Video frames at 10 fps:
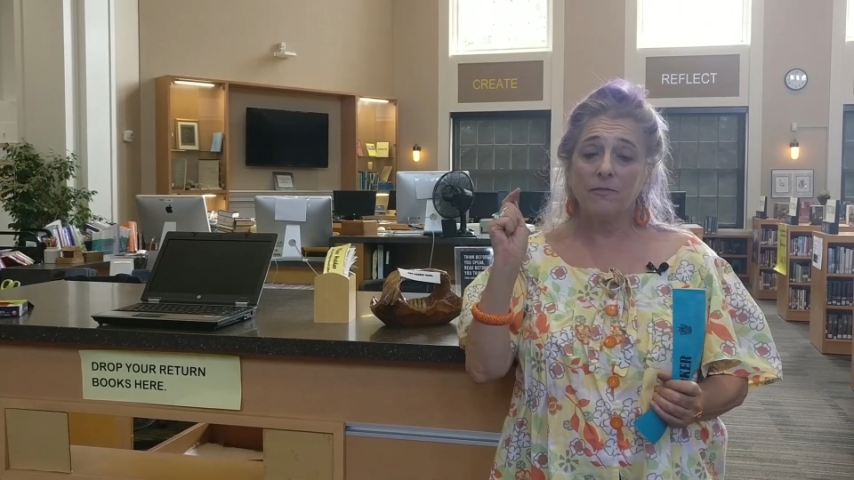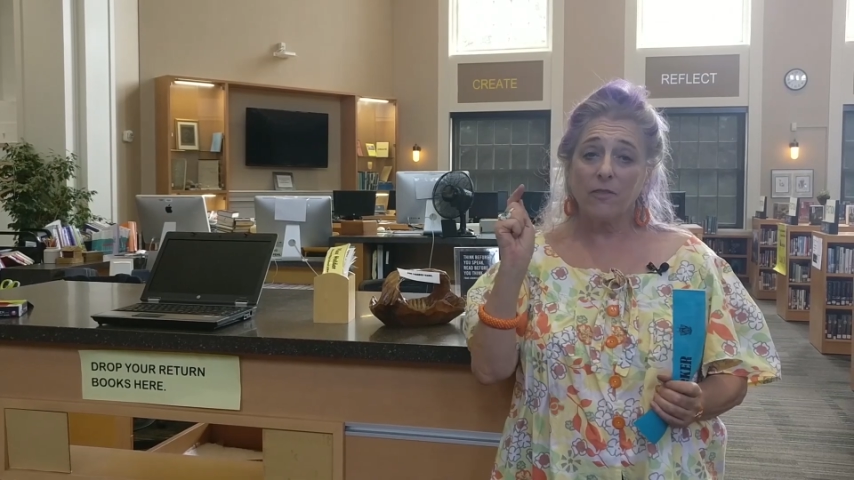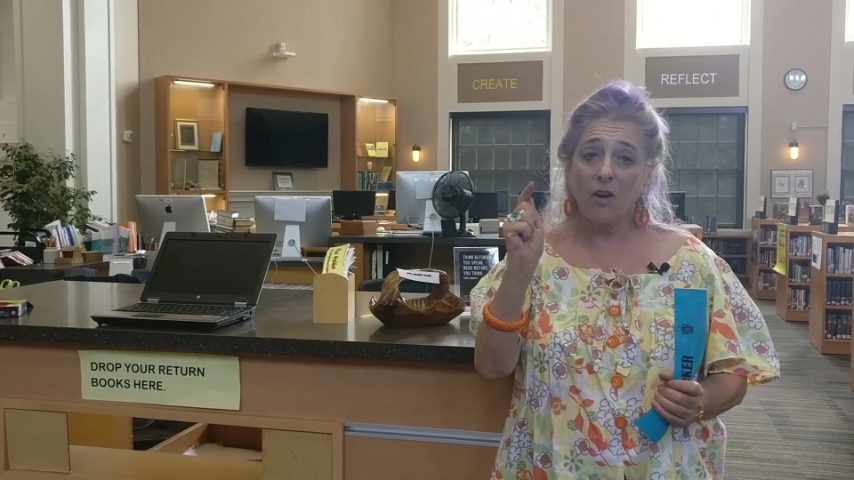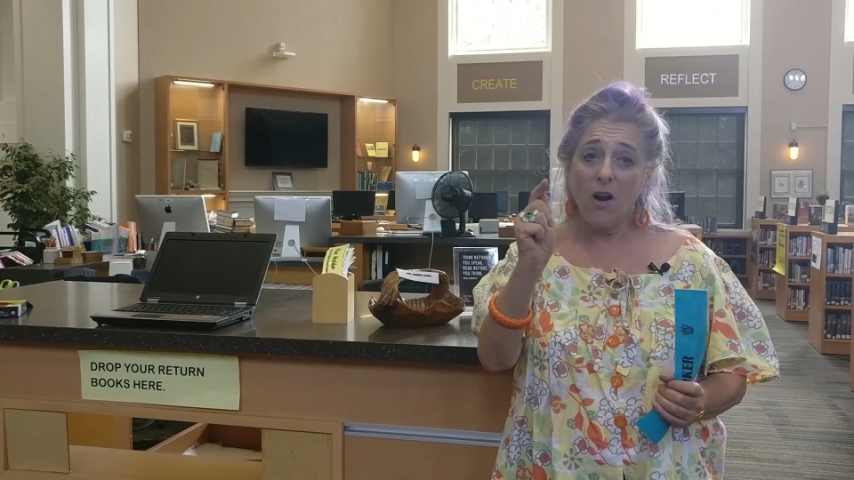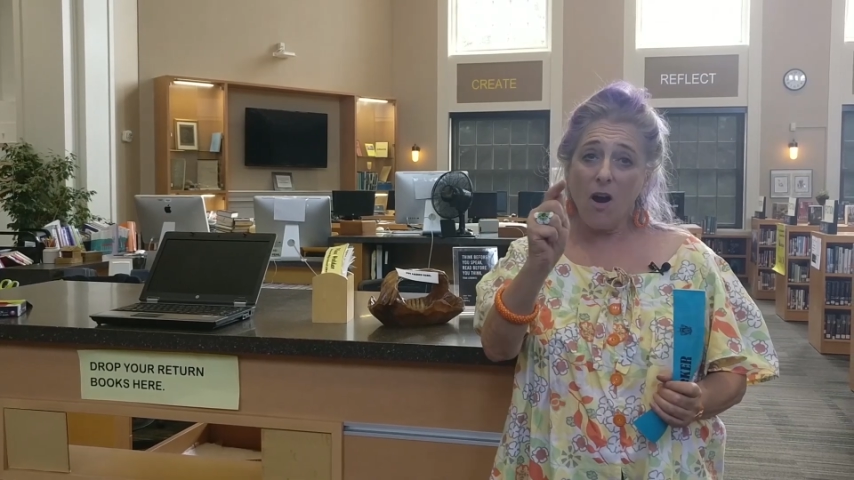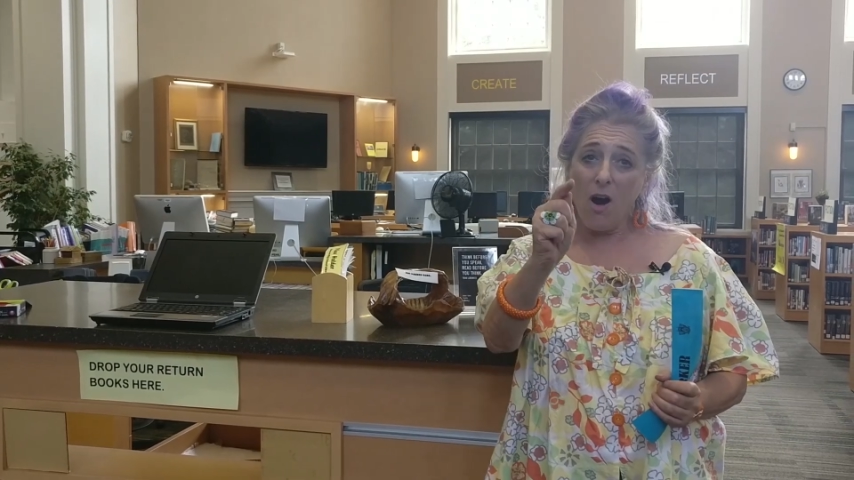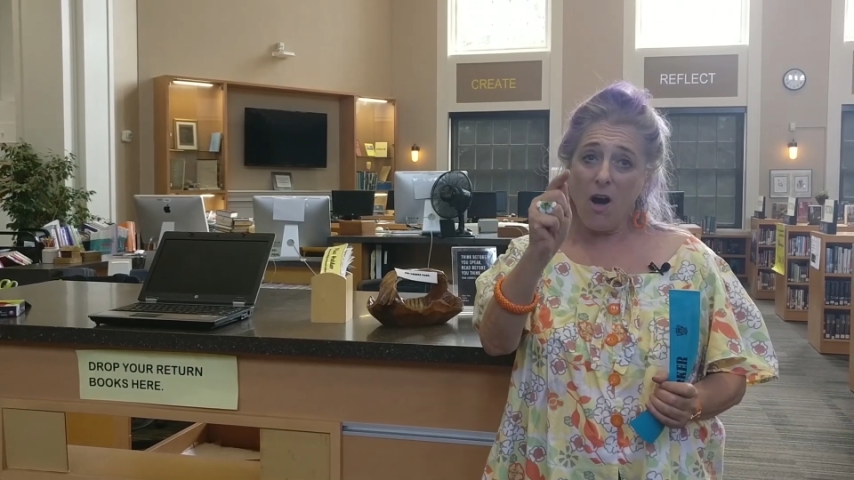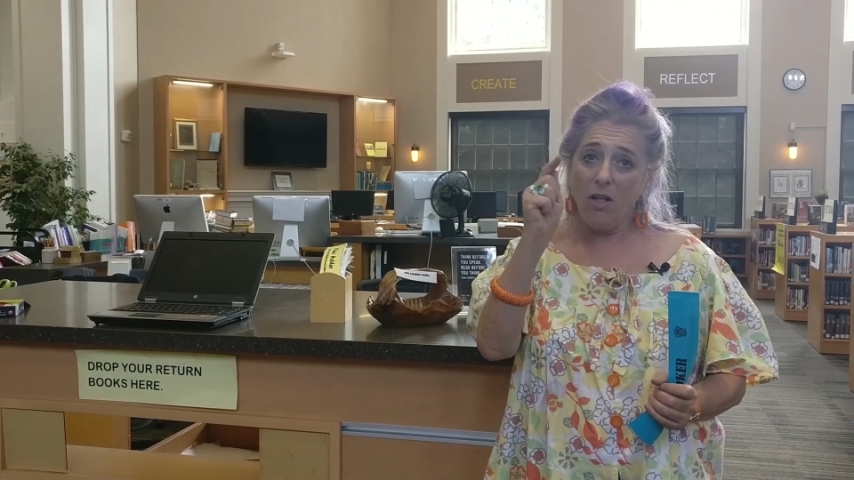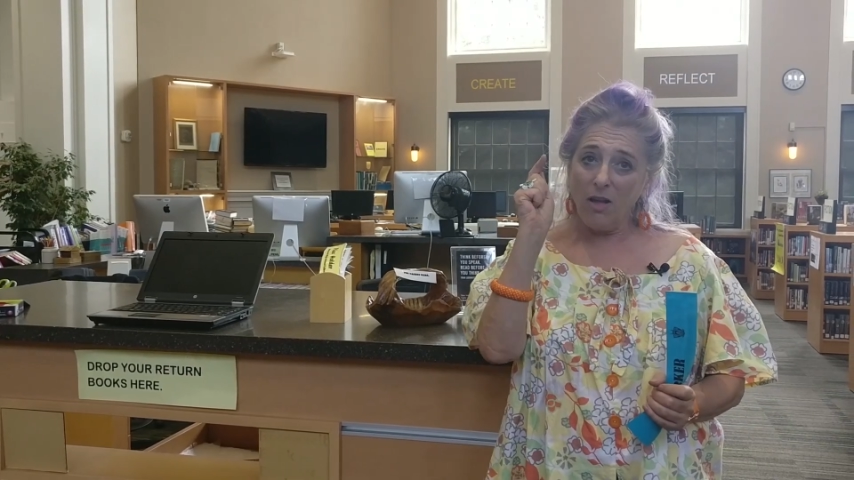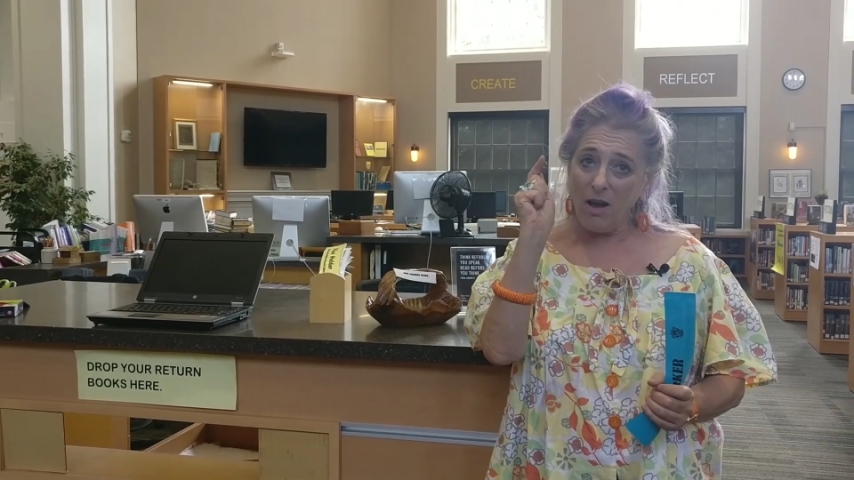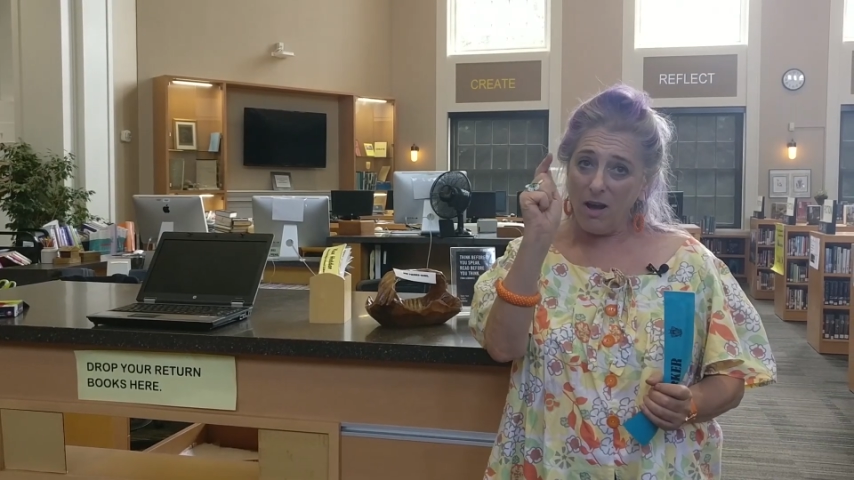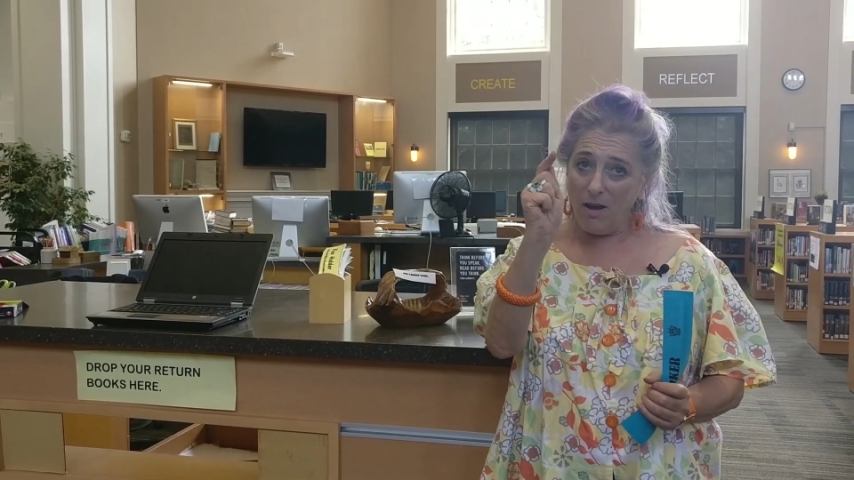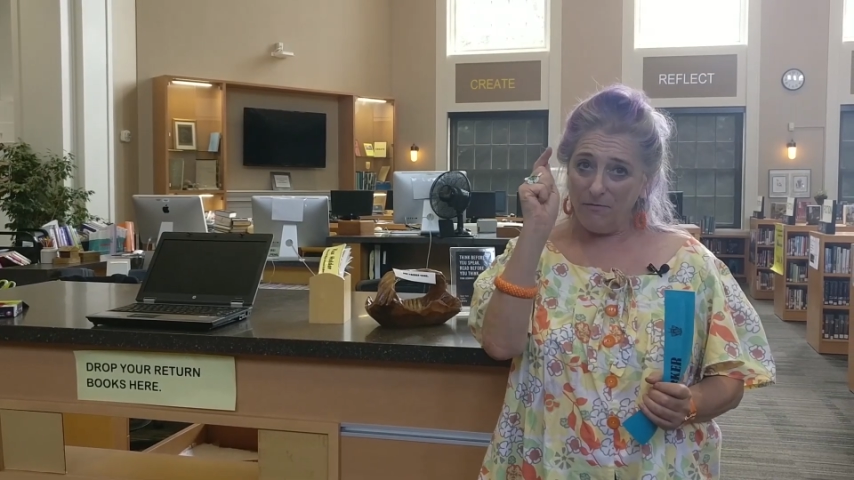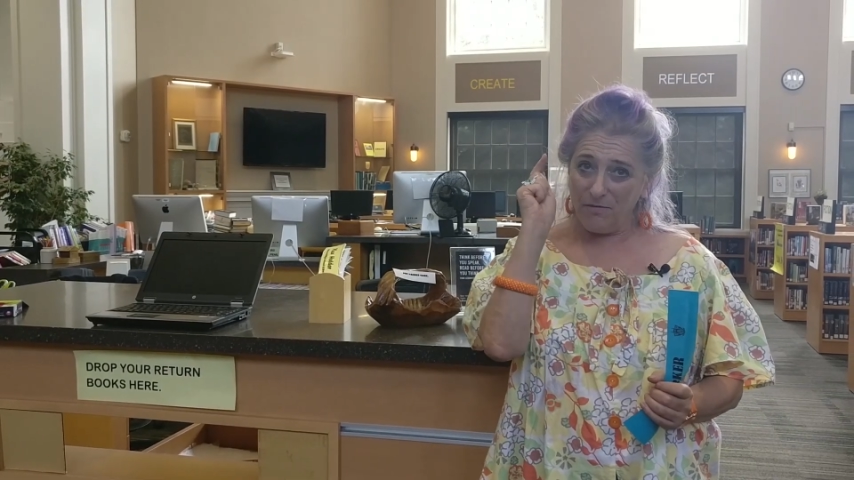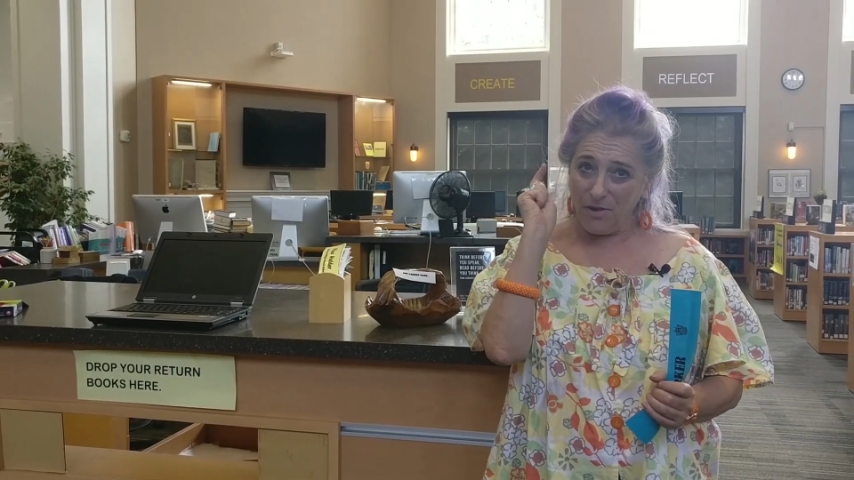for all of